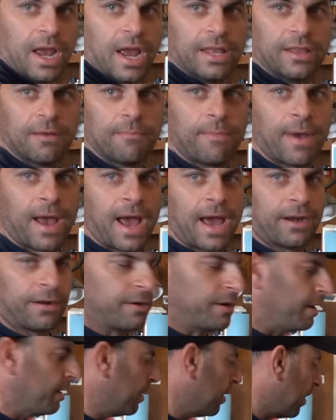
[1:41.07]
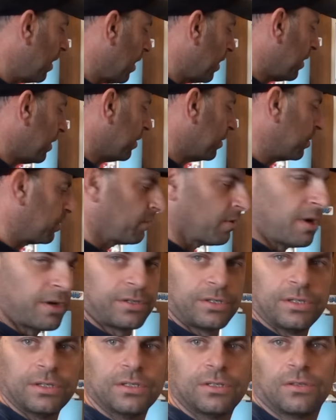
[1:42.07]
and the battery and the
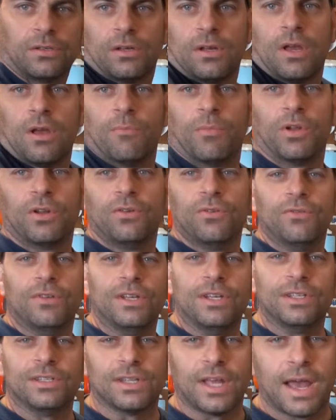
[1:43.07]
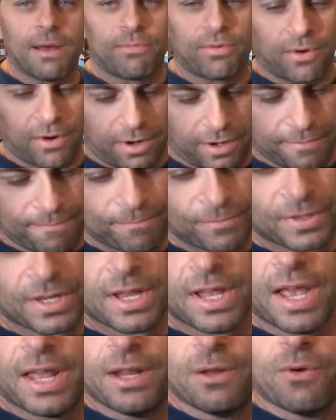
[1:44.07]
instructions, but who needs that part?
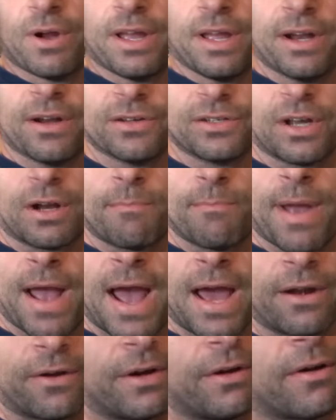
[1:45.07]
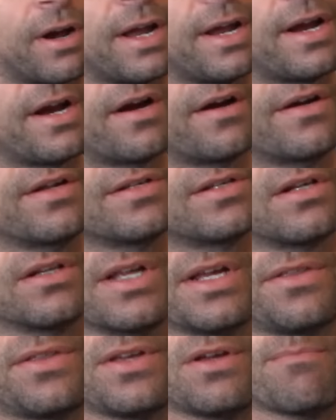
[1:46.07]
Anyway, here's our battery right here. It is a
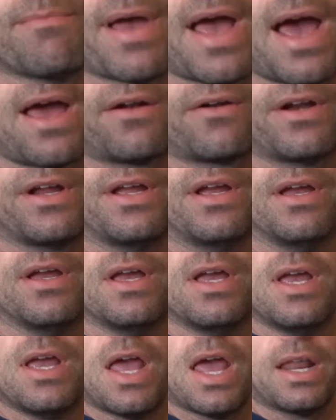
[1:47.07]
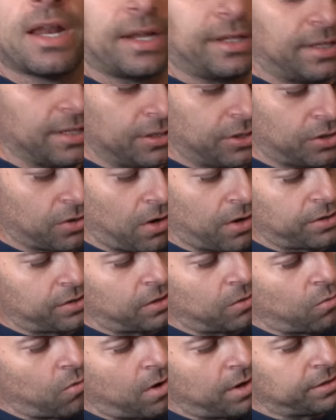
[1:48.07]
lithium battery, and I did charge
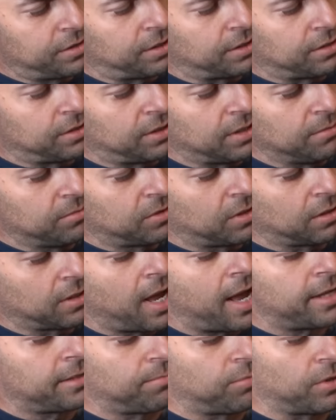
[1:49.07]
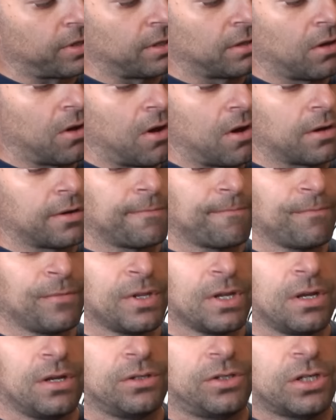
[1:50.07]
it once. It seems to last pretty long.
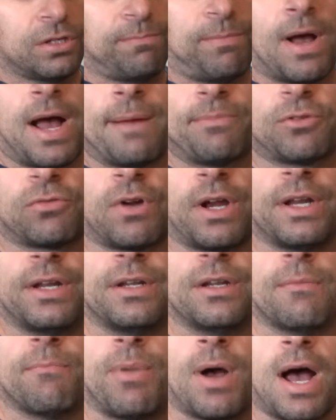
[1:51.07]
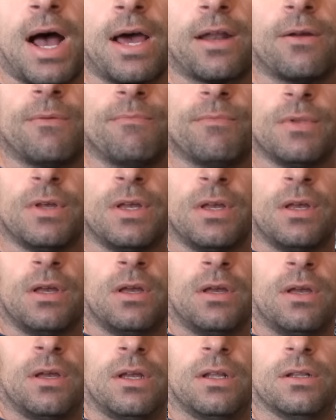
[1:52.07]
Just pops right in the bottom.
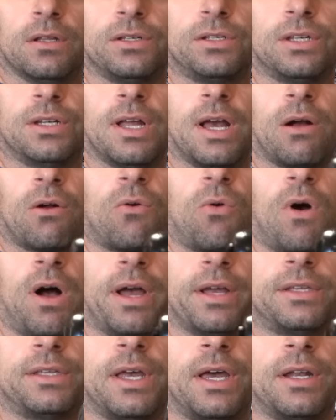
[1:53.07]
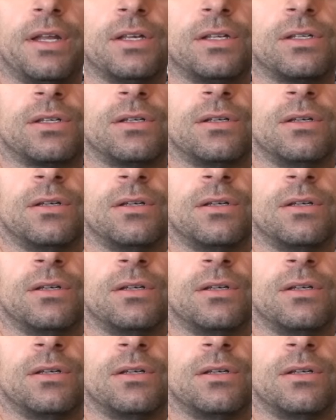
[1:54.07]
And listen to how quiet that is